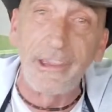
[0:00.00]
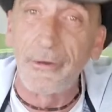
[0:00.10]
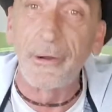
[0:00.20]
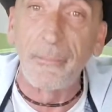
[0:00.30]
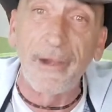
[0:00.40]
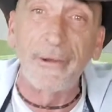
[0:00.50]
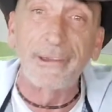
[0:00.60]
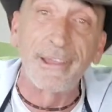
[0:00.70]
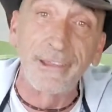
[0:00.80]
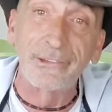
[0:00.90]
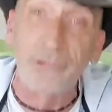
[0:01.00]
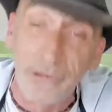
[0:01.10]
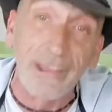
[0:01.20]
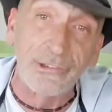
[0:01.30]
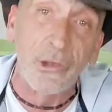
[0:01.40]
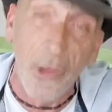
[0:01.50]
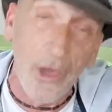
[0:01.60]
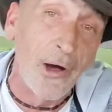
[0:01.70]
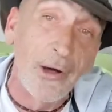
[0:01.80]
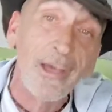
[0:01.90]
Here in America is the
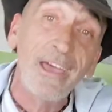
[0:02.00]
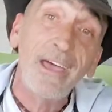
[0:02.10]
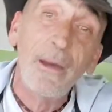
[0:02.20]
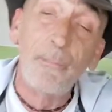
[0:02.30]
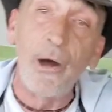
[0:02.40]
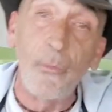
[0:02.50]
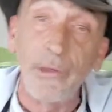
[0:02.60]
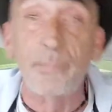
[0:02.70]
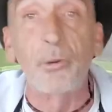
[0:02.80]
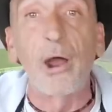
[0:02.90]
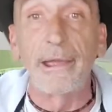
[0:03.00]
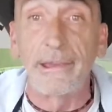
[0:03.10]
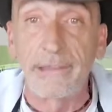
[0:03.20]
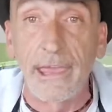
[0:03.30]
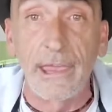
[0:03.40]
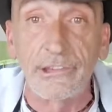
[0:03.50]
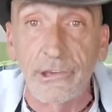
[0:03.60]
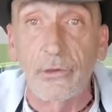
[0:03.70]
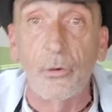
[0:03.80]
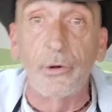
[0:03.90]
law. But with the Brian case,
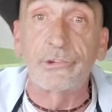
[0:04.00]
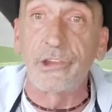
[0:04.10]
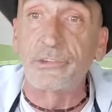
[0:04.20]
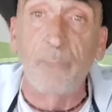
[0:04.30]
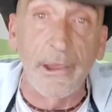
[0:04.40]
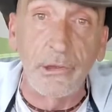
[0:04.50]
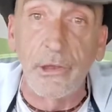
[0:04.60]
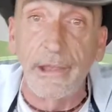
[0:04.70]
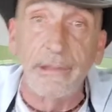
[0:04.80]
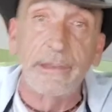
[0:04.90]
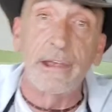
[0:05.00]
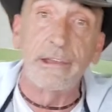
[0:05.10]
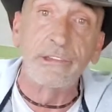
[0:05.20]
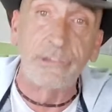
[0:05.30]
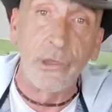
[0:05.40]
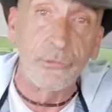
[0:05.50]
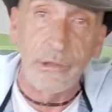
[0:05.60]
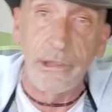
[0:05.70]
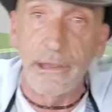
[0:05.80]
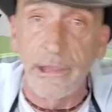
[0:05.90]
of course, it's speculated that he's
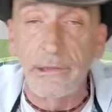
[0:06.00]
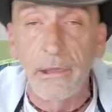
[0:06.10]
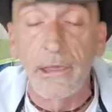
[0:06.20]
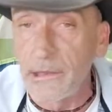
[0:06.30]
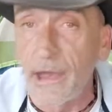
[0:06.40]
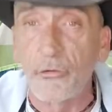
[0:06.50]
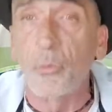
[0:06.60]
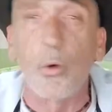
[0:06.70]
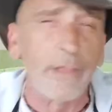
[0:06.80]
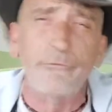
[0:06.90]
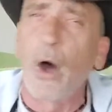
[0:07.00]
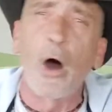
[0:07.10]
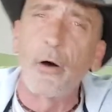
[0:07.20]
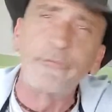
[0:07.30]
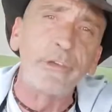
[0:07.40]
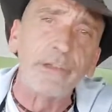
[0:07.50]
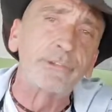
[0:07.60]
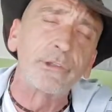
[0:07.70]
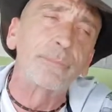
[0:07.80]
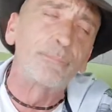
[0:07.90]
guilty, and everyone involved
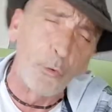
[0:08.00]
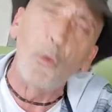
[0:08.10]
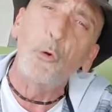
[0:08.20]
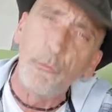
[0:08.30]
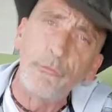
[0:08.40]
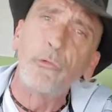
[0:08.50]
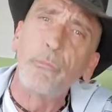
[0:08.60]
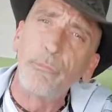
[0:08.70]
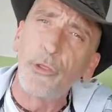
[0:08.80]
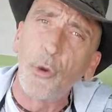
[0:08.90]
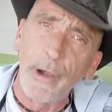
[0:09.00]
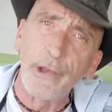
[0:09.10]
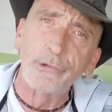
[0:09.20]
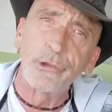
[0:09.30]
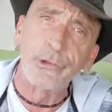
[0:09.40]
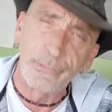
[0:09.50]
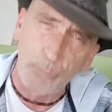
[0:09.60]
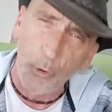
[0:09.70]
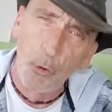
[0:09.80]
needs to prove their innocence.